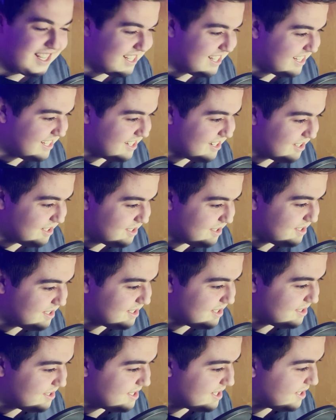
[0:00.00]
you know, there,
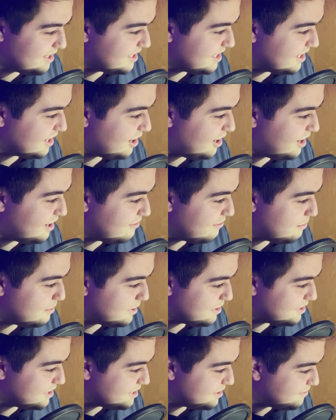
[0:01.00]
there's something off
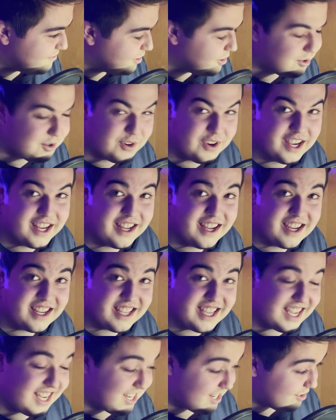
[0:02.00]
about this photo. I, I
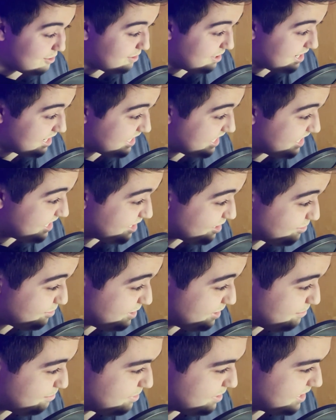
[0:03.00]
can't, I can't
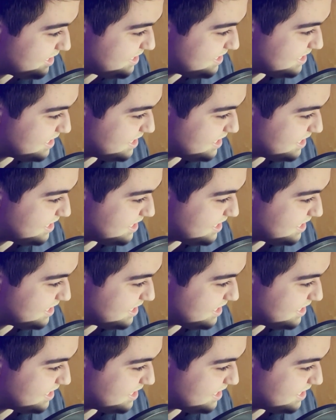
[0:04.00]
quite place